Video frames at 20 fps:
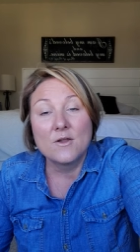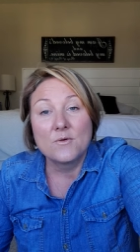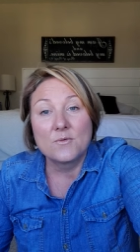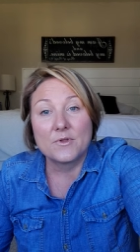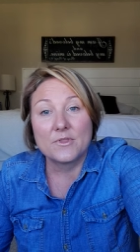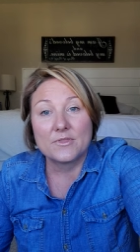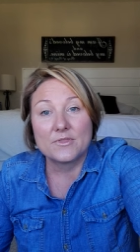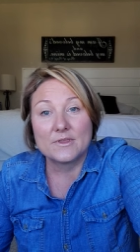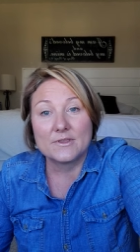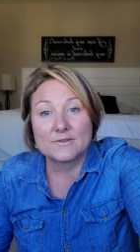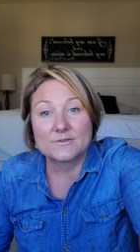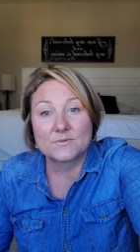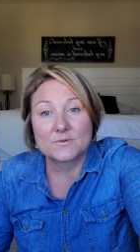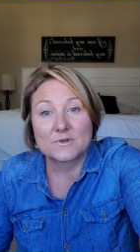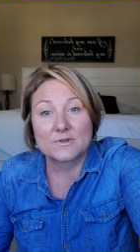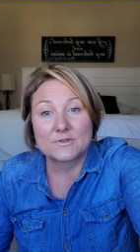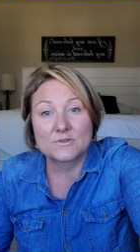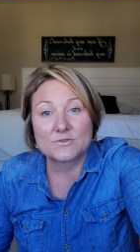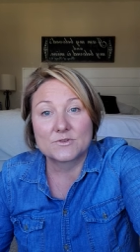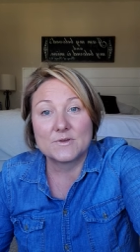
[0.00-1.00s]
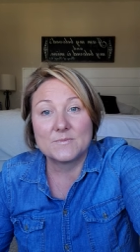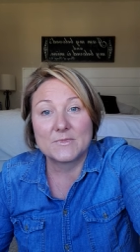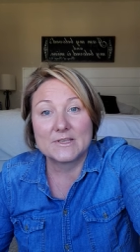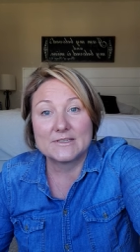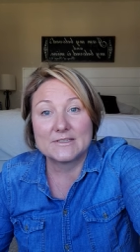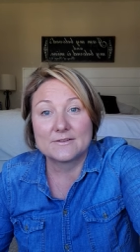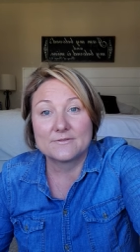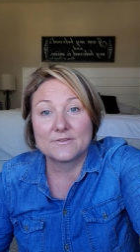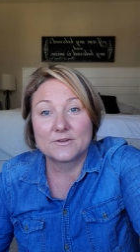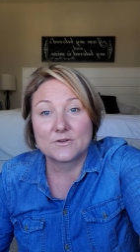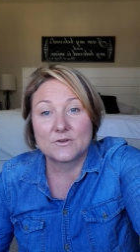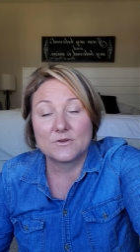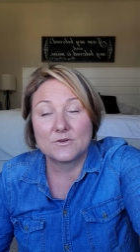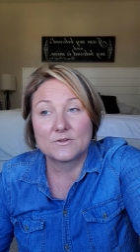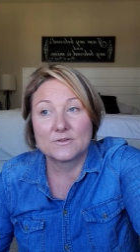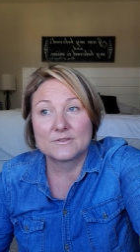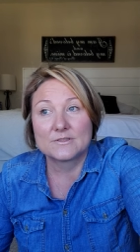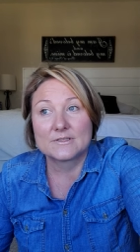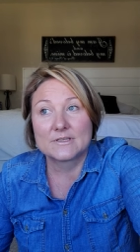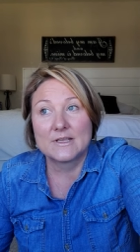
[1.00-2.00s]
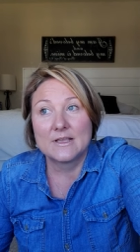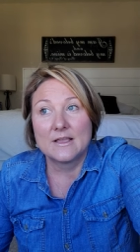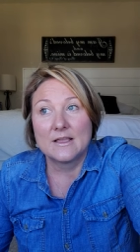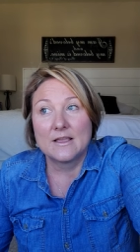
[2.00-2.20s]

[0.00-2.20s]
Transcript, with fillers: when things were extremely difficult